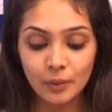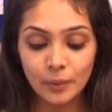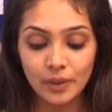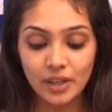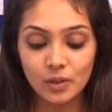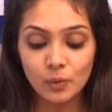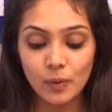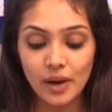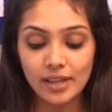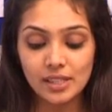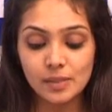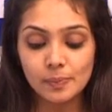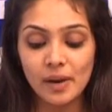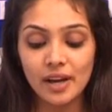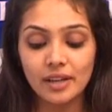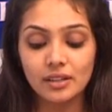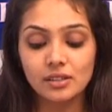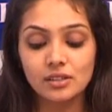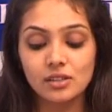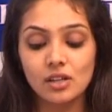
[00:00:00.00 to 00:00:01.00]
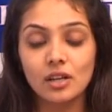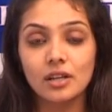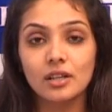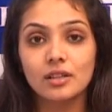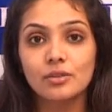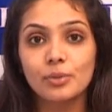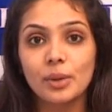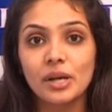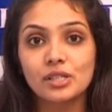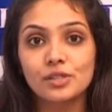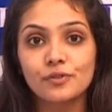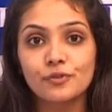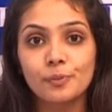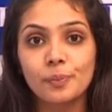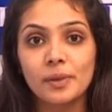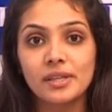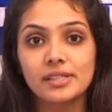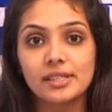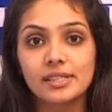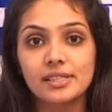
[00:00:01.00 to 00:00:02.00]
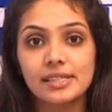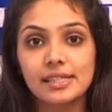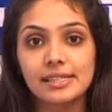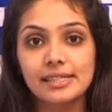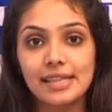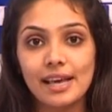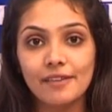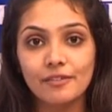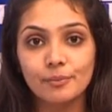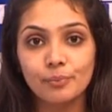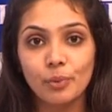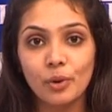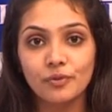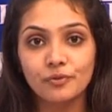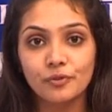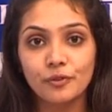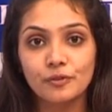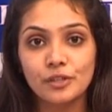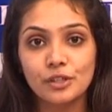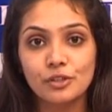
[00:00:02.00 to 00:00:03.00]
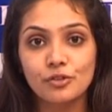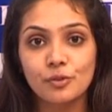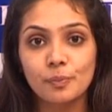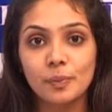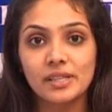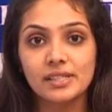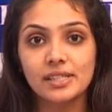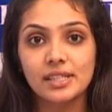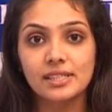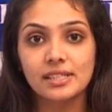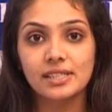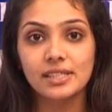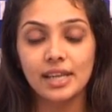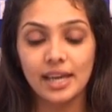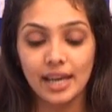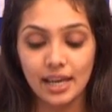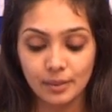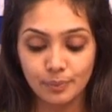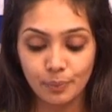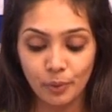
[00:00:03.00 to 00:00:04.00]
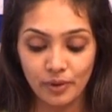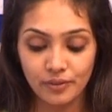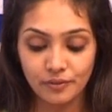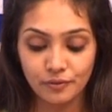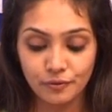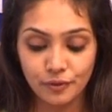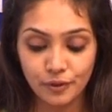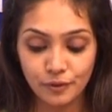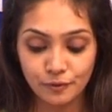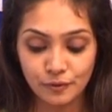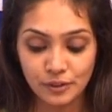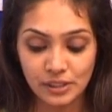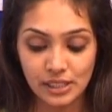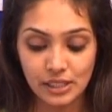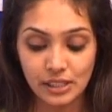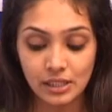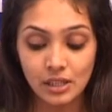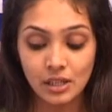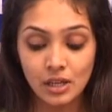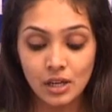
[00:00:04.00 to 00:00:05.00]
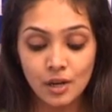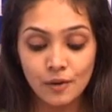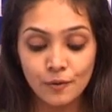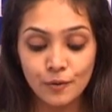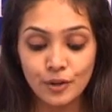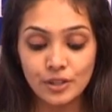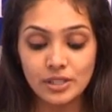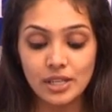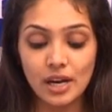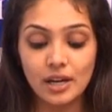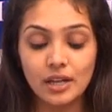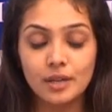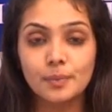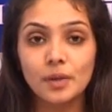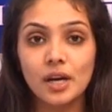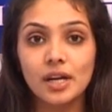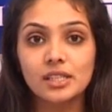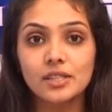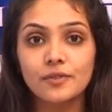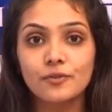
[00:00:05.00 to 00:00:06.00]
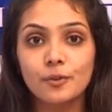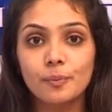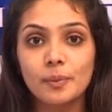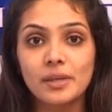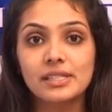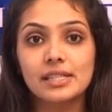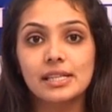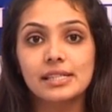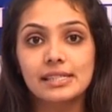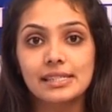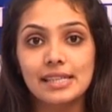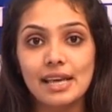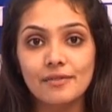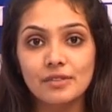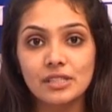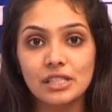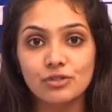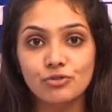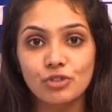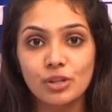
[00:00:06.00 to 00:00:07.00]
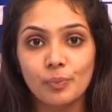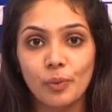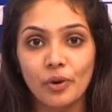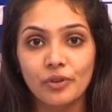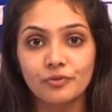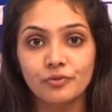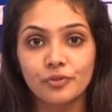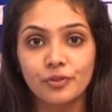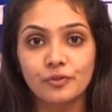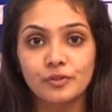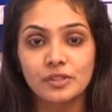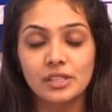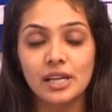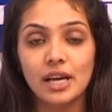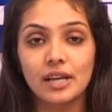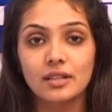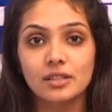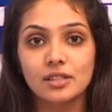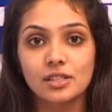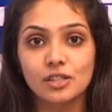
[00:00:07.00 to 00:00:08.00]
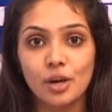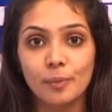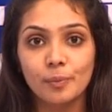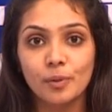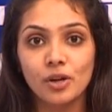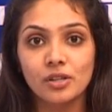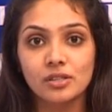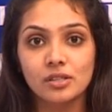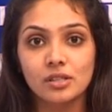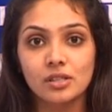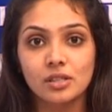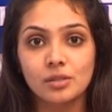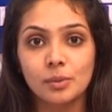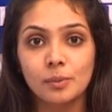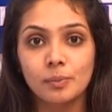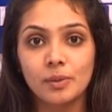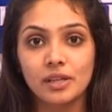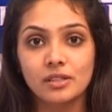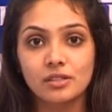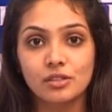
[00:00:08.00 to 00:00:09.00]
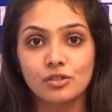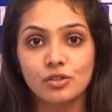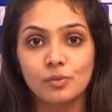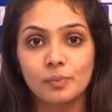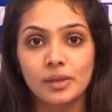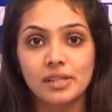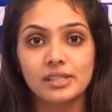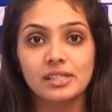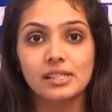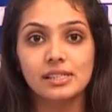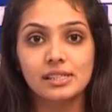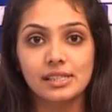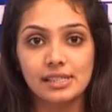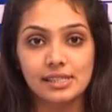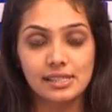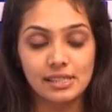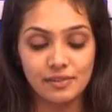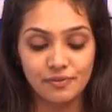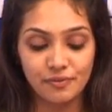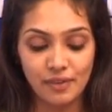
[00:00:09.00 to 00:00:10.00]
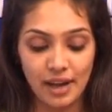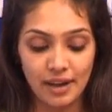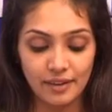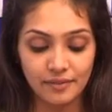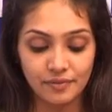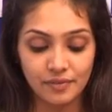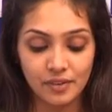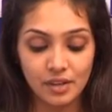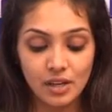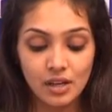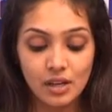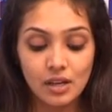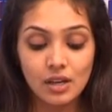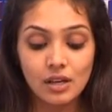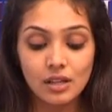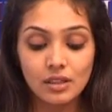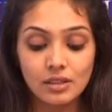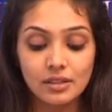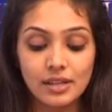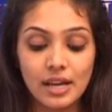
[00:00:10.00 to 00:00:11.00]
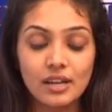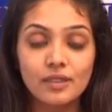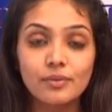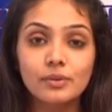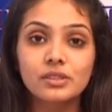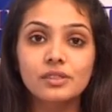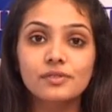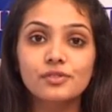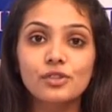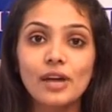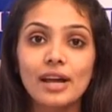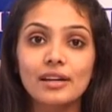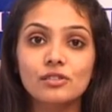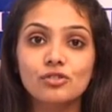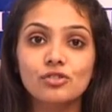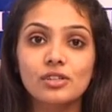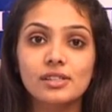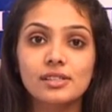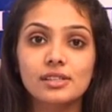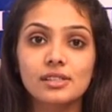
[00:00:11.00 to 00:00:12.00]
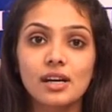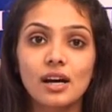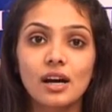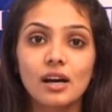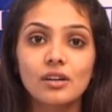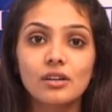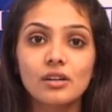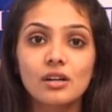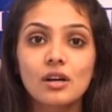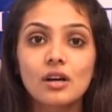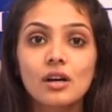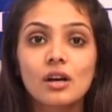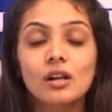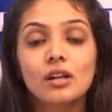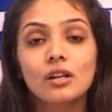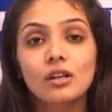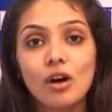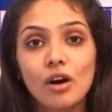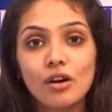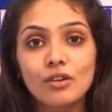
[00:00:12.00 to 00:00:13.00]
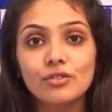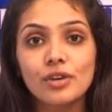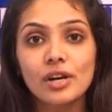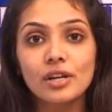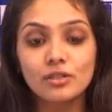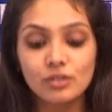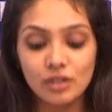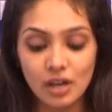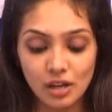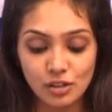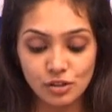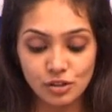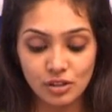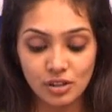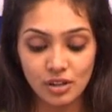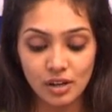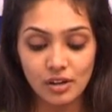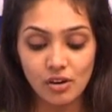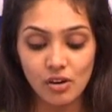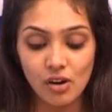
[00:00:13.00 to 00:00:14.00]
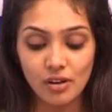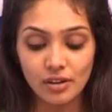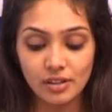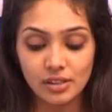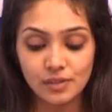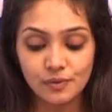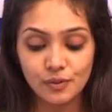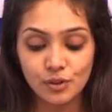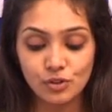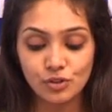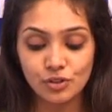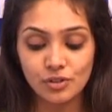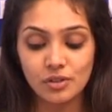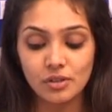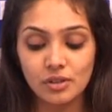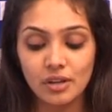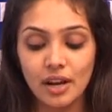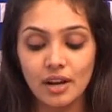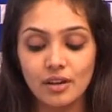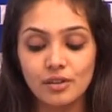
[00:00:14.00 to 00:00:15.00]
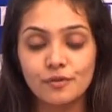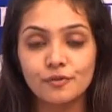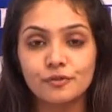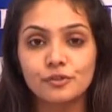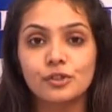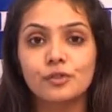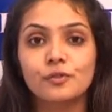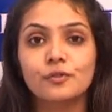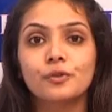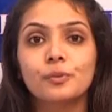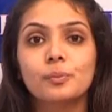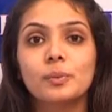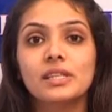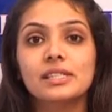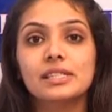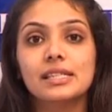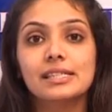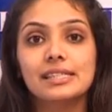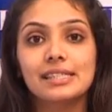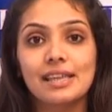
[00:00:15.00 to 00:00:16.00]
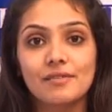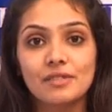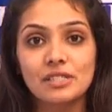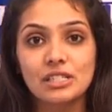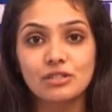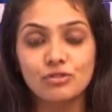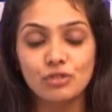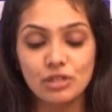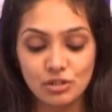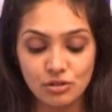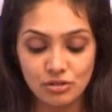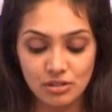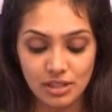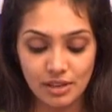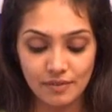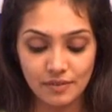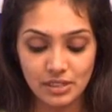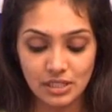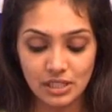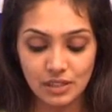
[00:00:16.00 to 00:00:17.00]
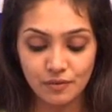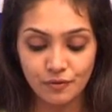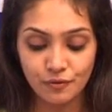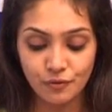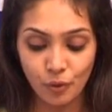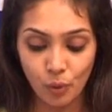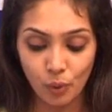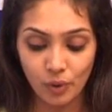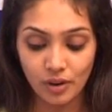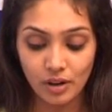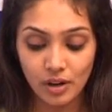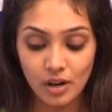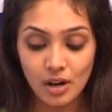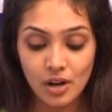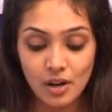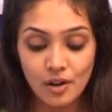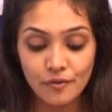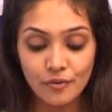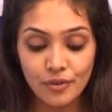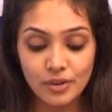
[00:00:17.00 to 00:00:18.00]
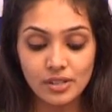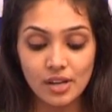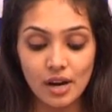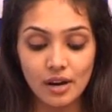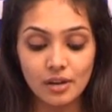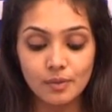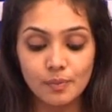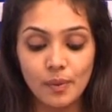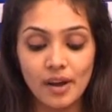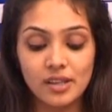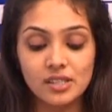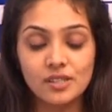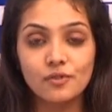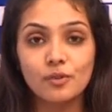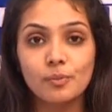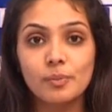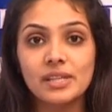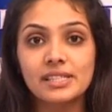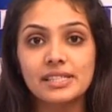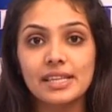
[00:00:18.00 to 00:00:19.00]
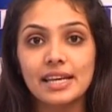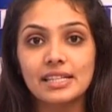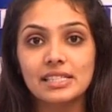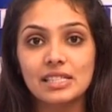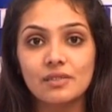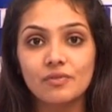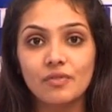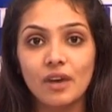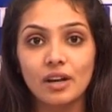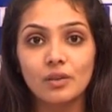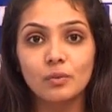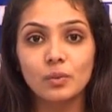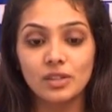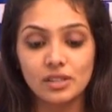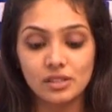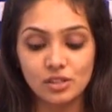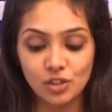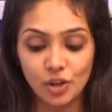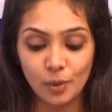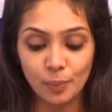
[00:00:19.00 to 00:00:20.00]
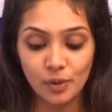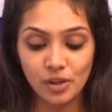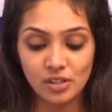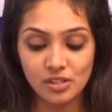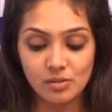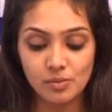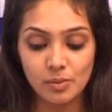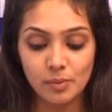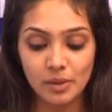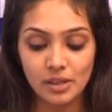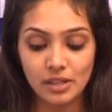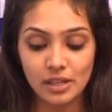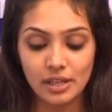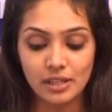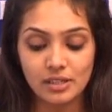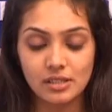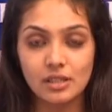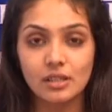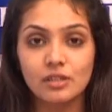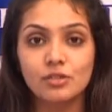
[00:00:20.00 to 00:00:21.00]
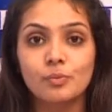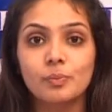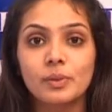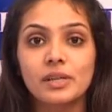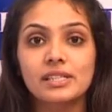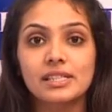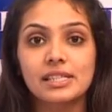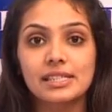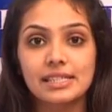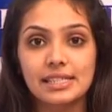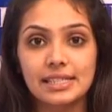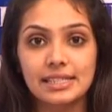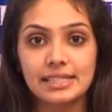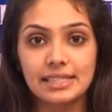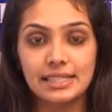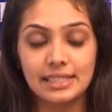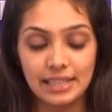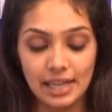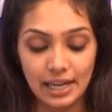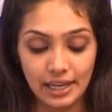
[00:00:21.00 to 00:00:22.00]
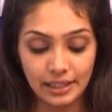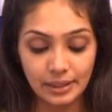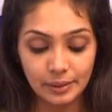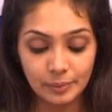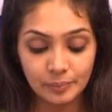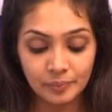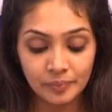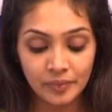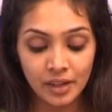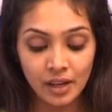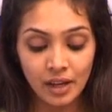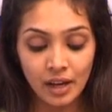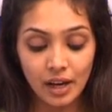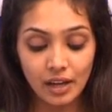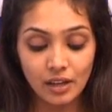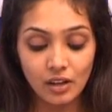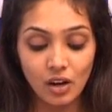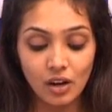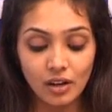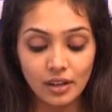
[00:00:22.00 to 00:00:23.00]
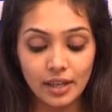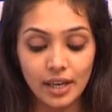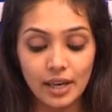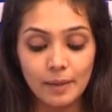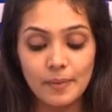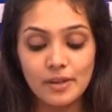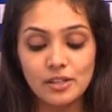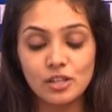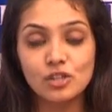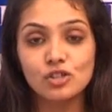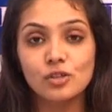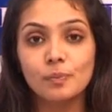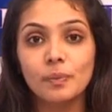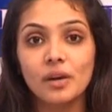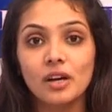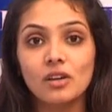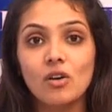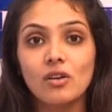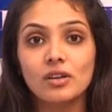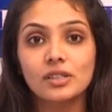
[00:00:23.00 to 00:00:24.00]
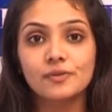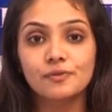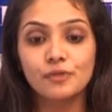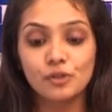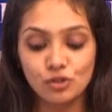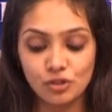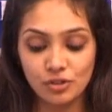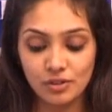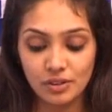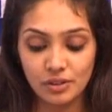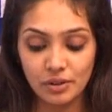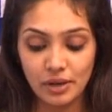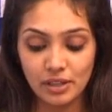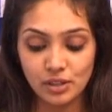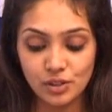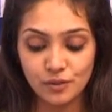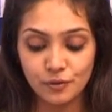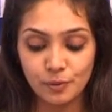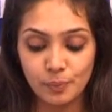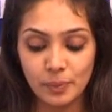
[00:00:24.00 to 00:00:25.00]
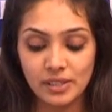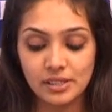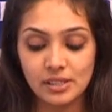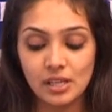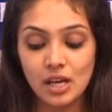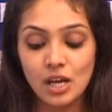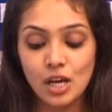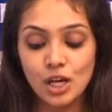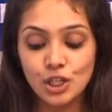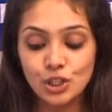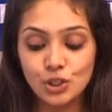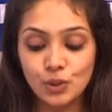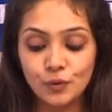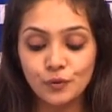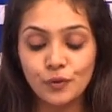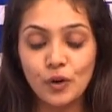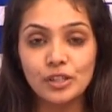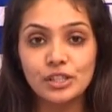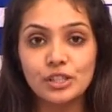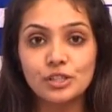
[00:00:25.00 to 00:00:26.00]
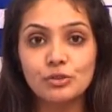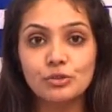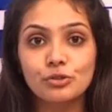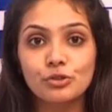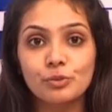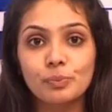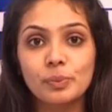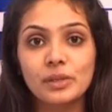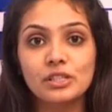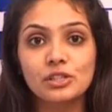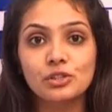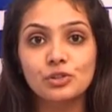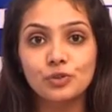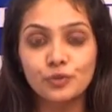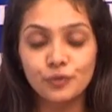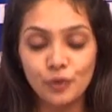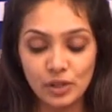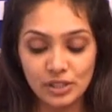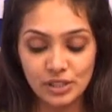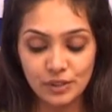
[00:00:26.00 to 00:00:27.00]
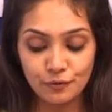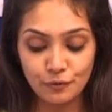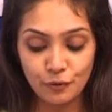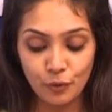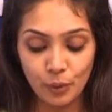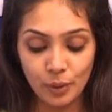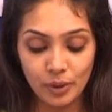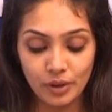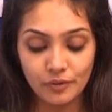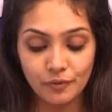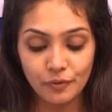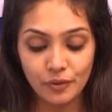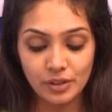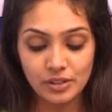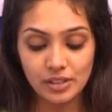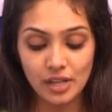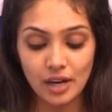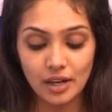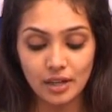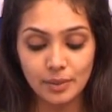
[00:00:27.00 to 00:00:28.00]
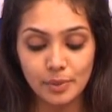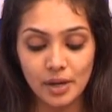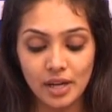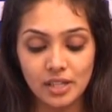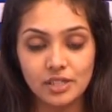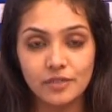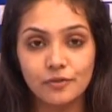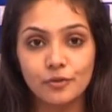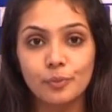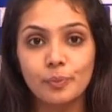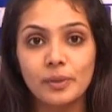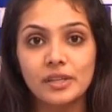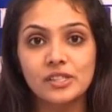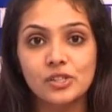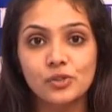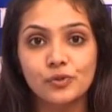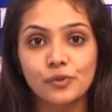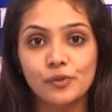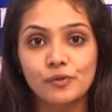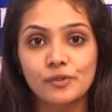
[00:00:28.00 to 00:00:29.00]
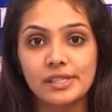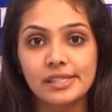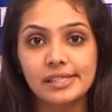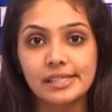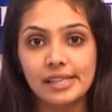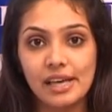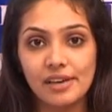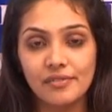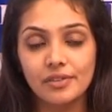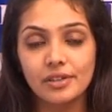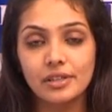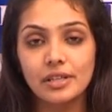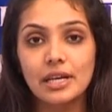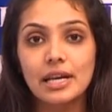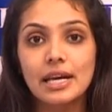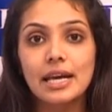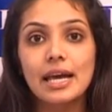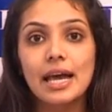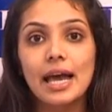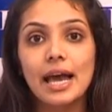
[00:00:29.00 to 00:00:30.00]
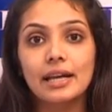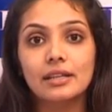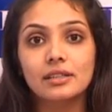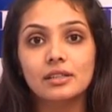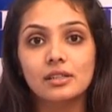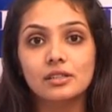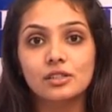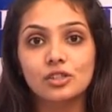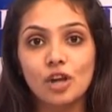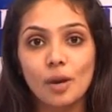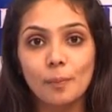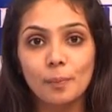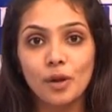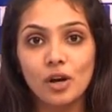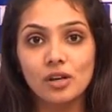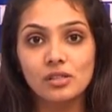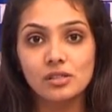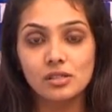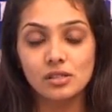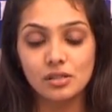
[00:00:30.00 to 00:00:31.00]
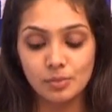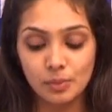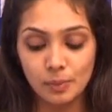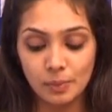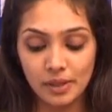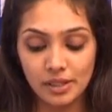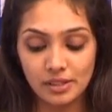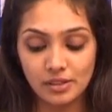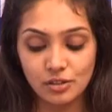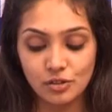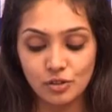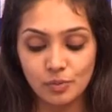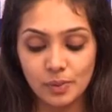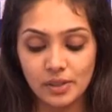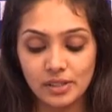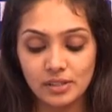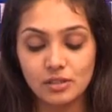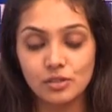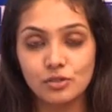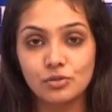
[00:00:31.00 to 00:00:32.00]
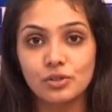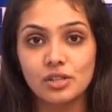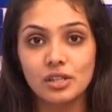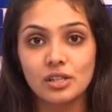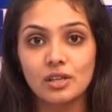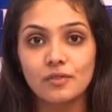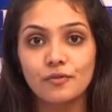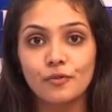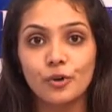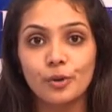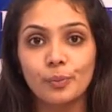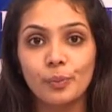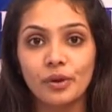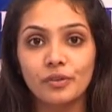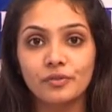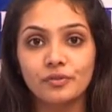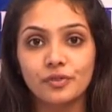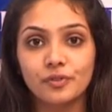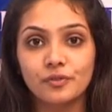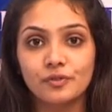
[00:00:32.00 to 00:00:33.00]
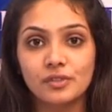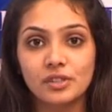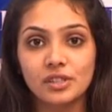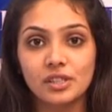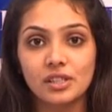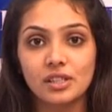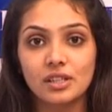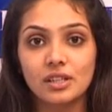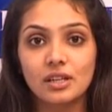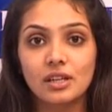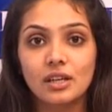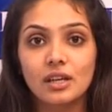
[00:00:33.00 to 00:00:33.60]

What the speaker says: We advise buying the stock in the range of Rs 67.50 to Rs 68.50 for a target price of Rs 73.50 and a stop loss is to be placed at Rs 65. The derivative strategies are long Renuka Sugar August future in the range of Rs 73 to 74 for a target price of Rs 81 with a stop loss to be maintained at Rs 69, and long ABG Shipyard August future in the range of Rs 242 to Rs 244 for a target price of Rs 257 and a stop loss is to be placed at Rs 234.50.